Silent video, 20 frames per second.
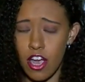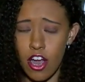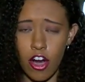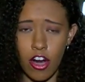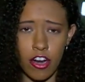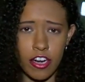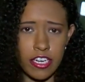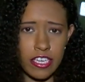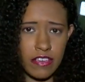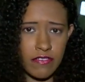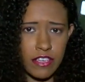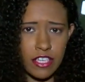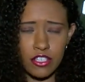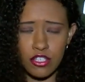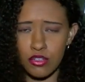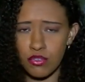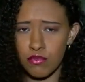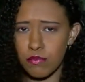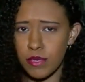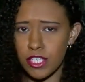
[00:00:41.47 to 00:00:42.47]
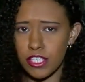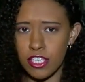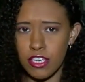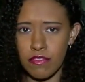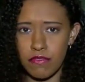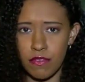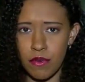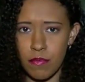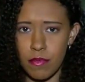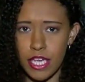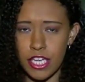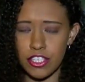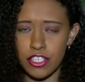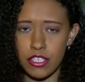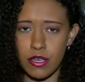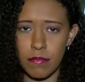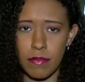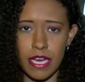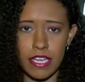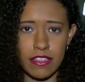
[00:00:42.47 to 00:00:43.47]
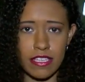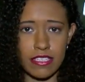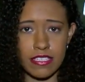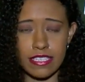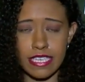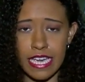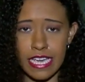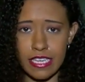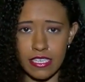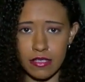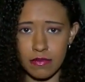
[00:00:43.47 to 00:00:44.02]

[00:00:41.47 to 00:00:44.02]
aren't giving too much information about this case,